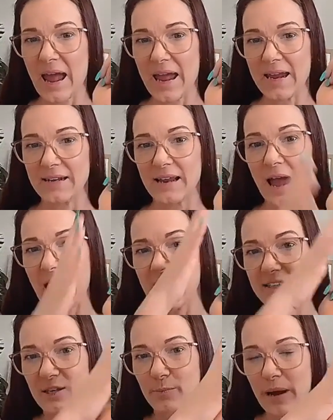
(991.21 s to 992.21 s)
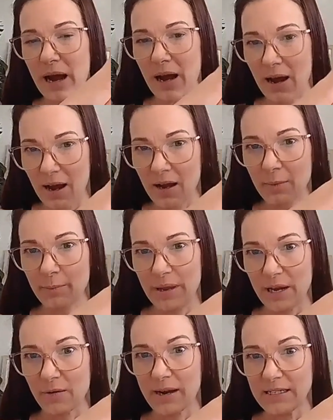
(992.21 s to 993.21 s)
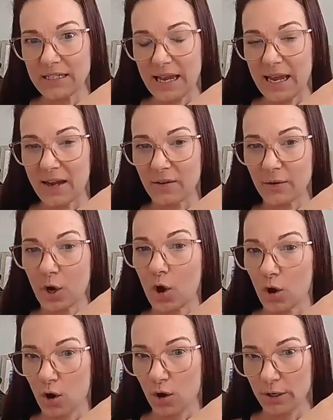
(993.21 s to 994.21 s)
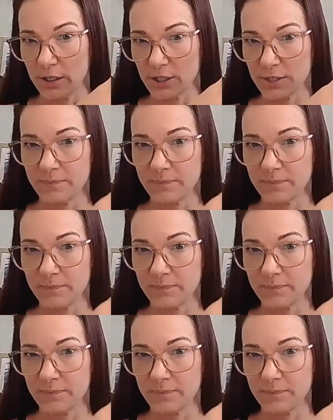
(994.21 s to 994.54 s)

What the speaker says: and has a bar bearing down on it.